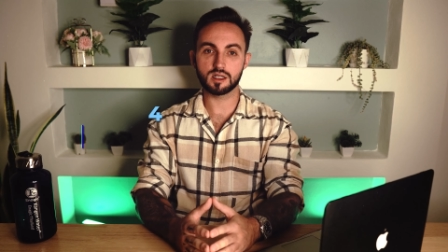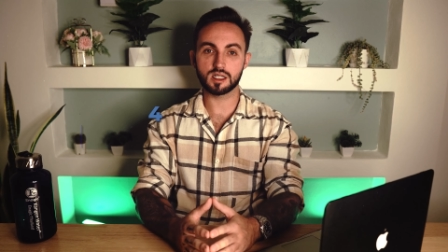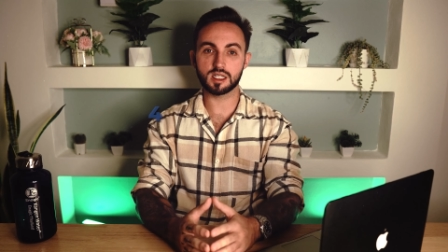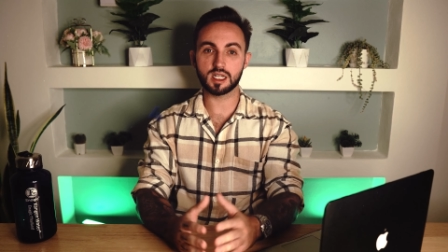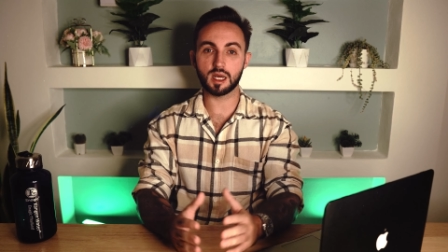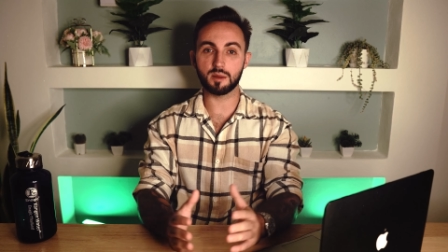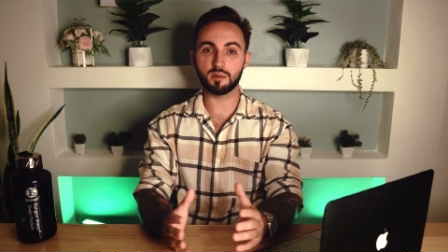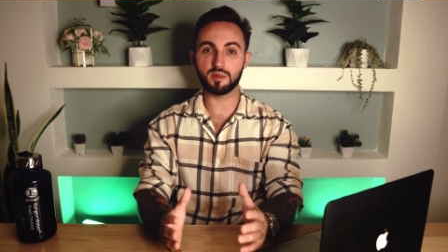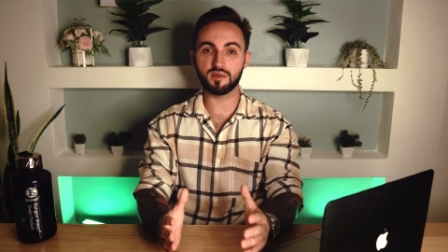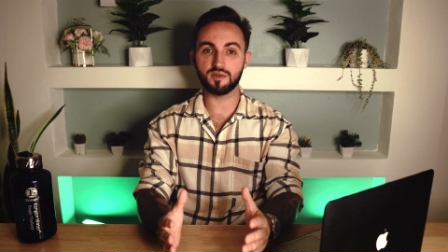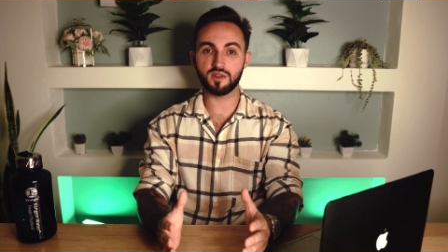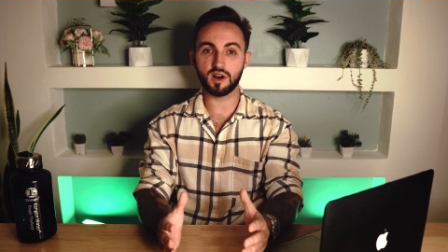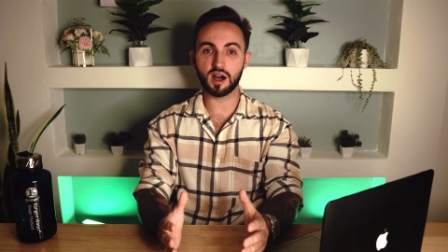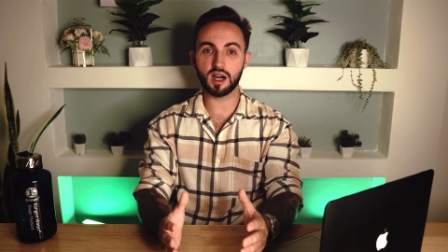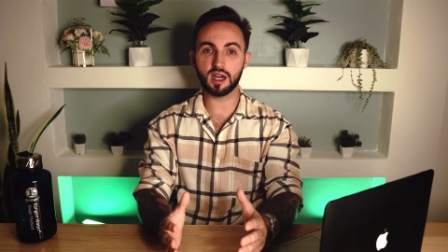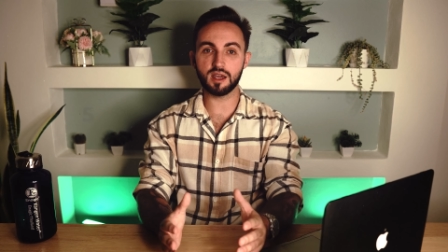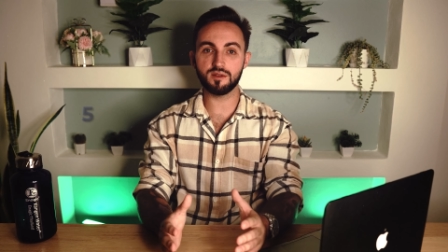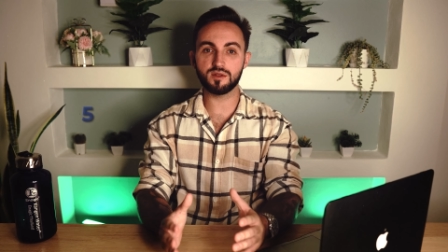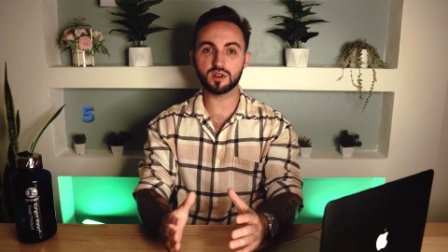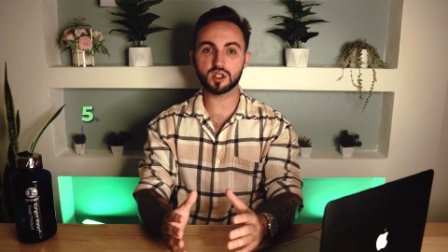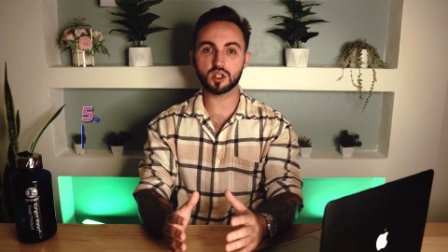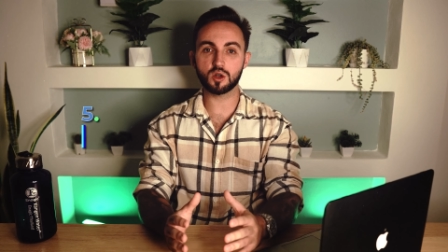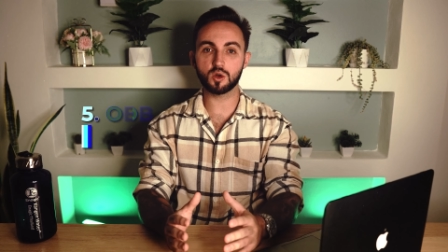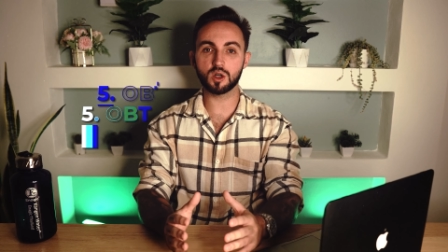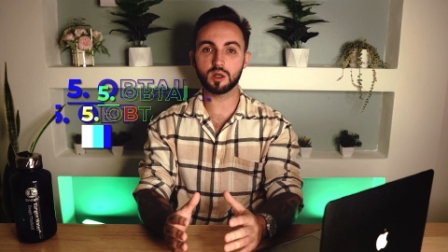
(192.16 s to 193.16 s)
Step 5
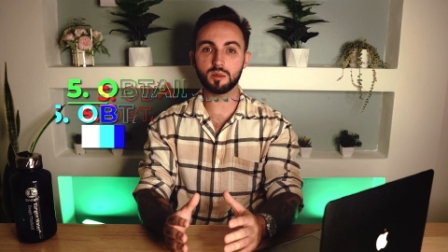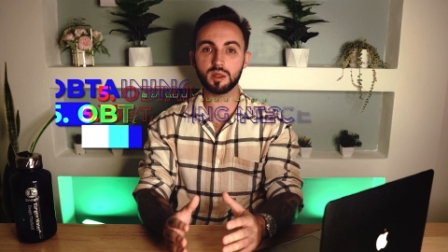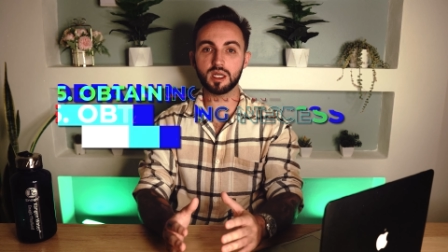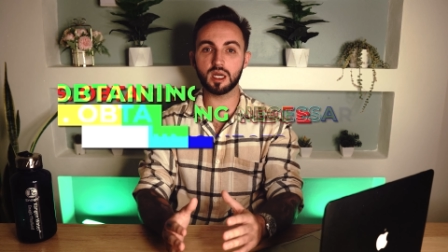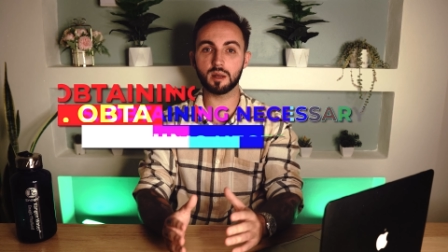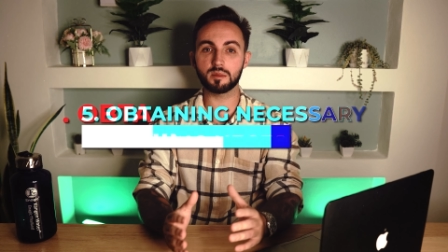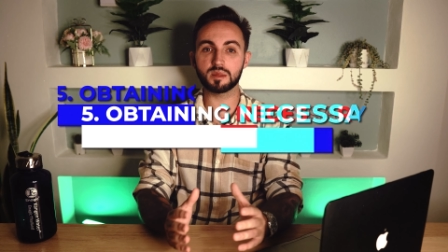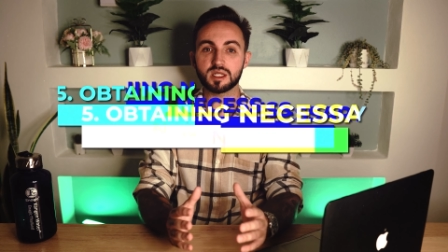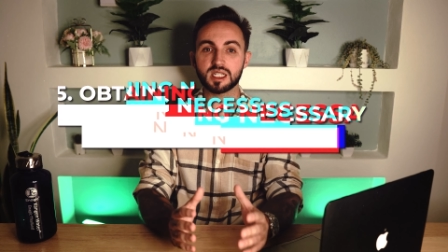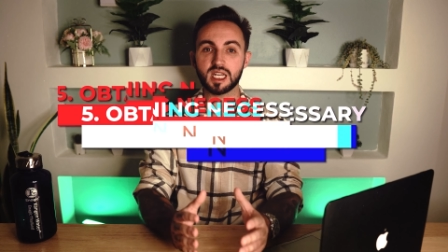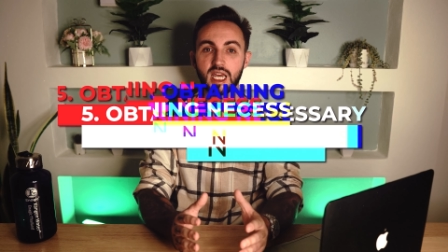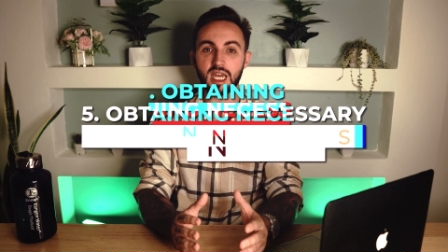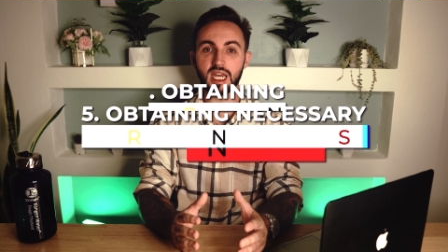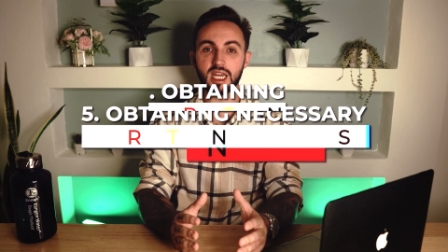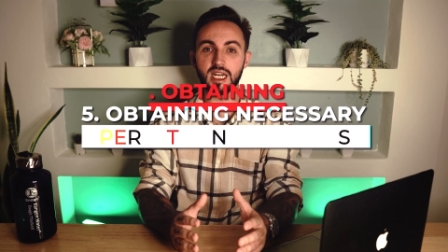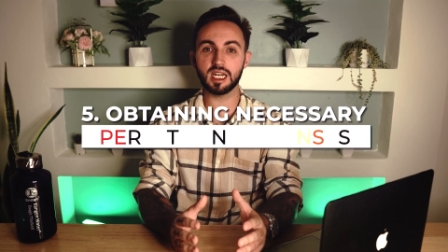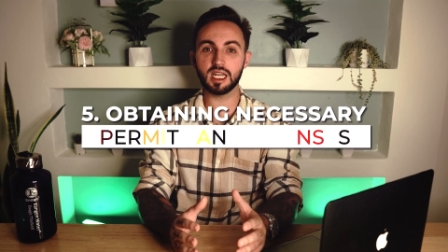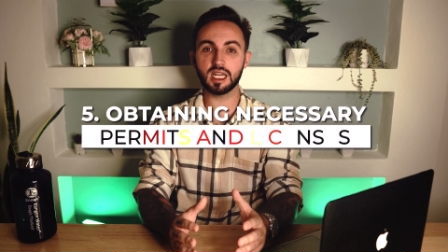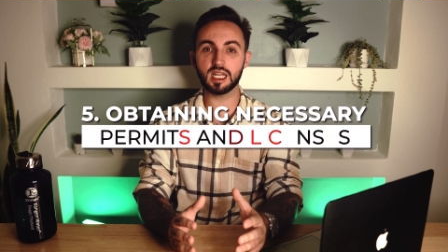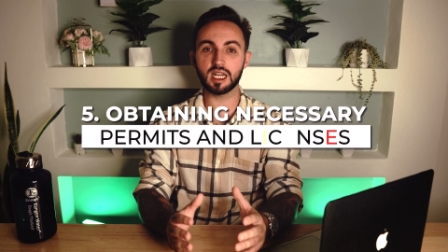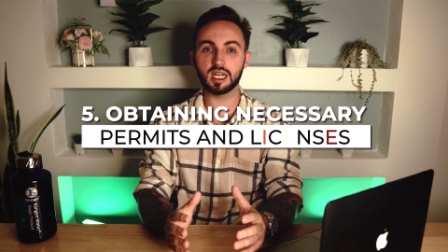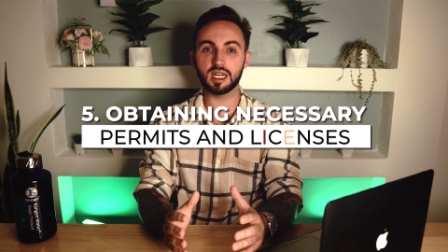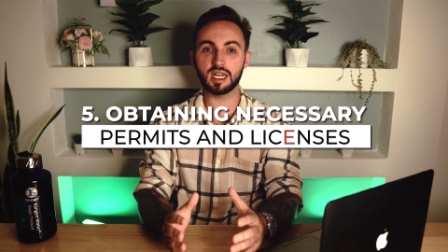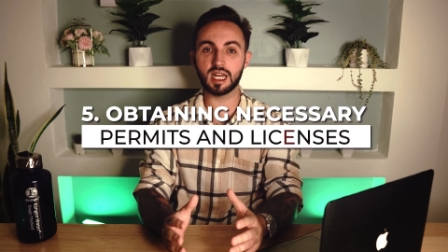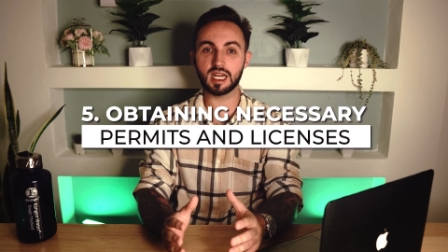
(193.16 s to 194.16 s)
is going to be
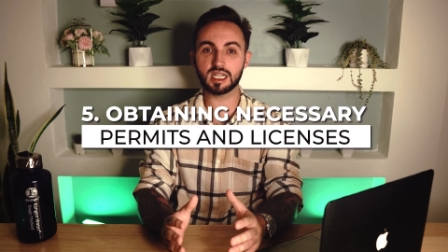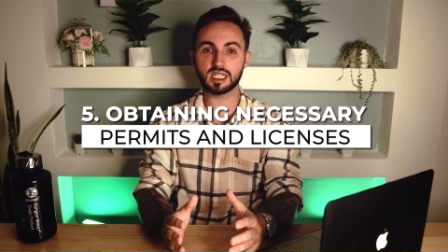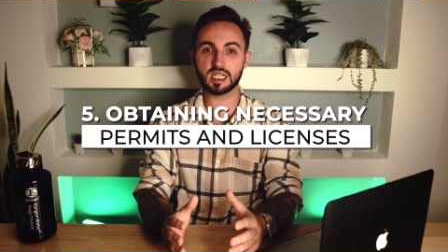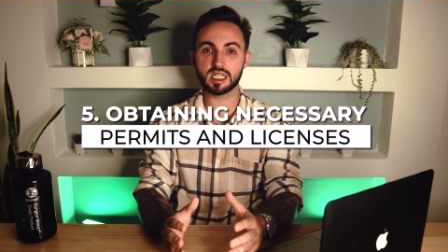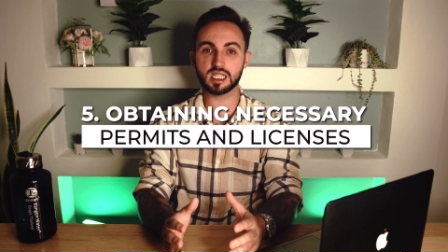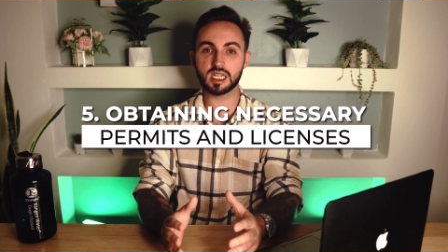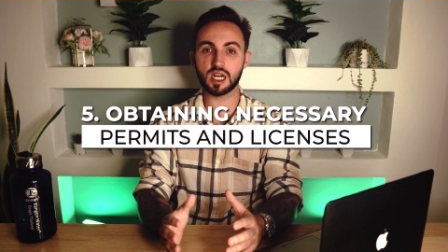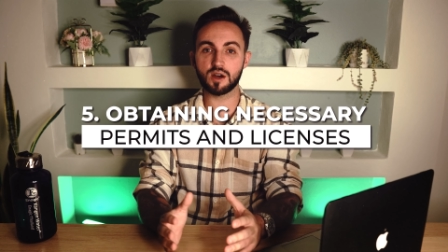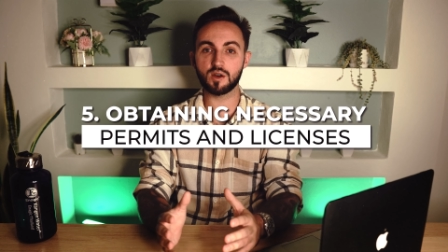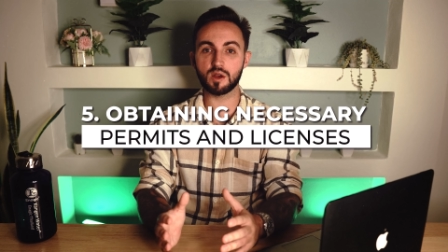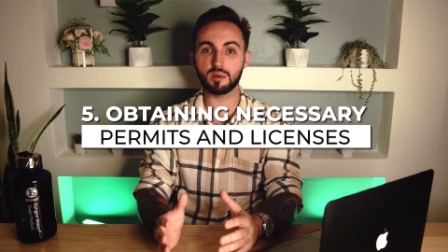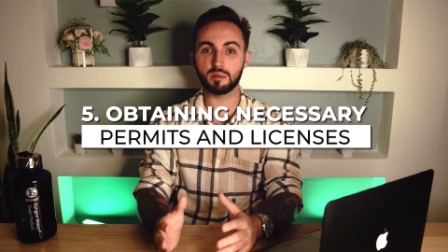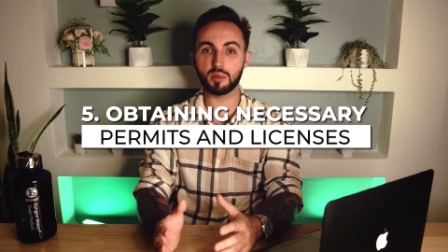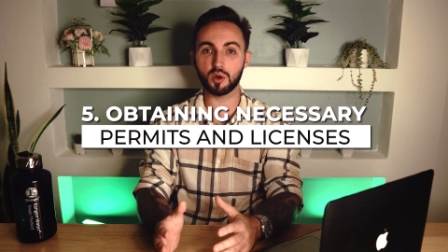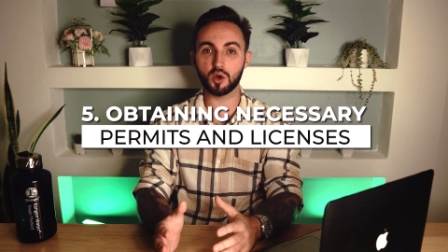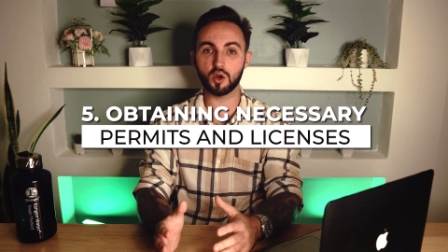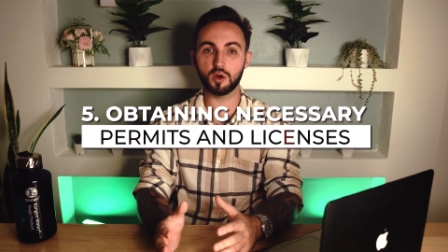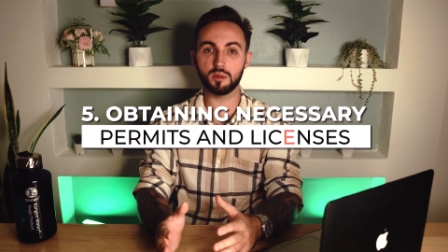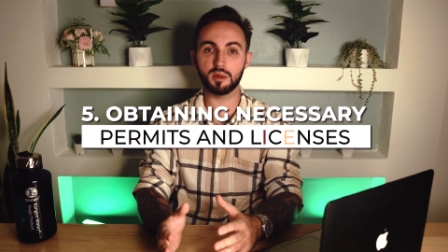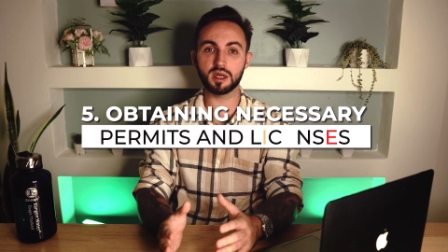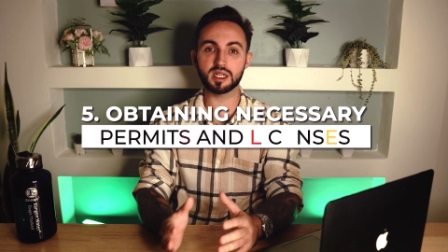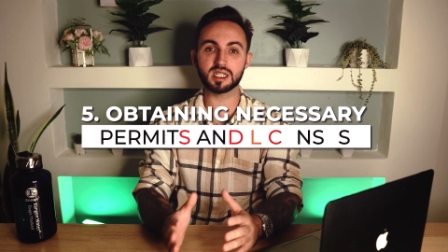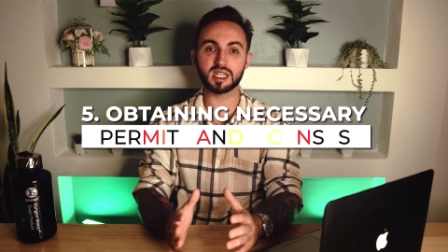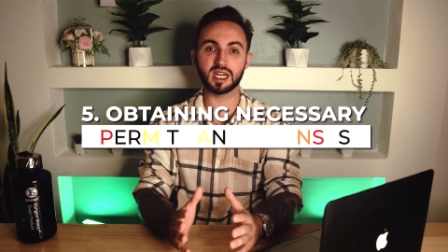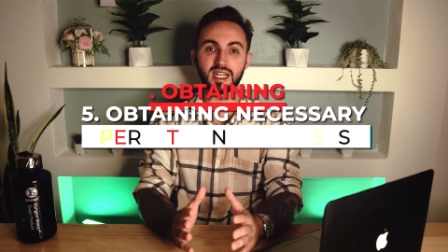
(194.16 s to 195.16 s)
obtaining necessary
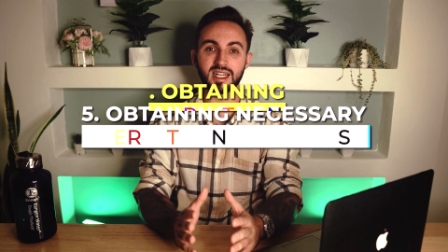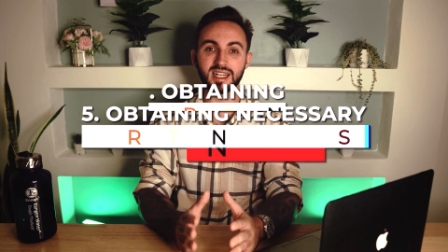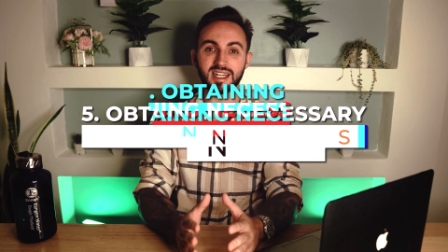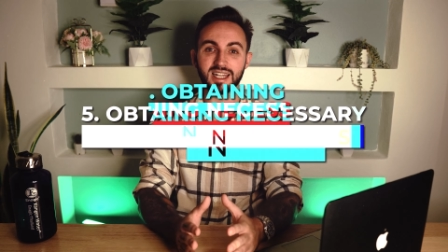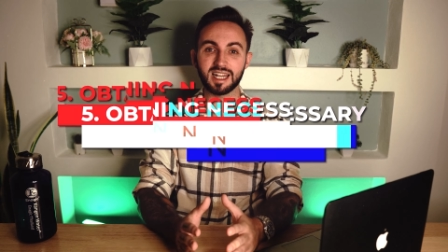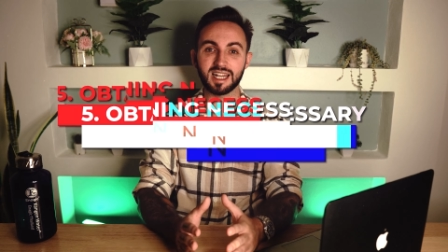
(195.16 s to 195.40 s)
permits and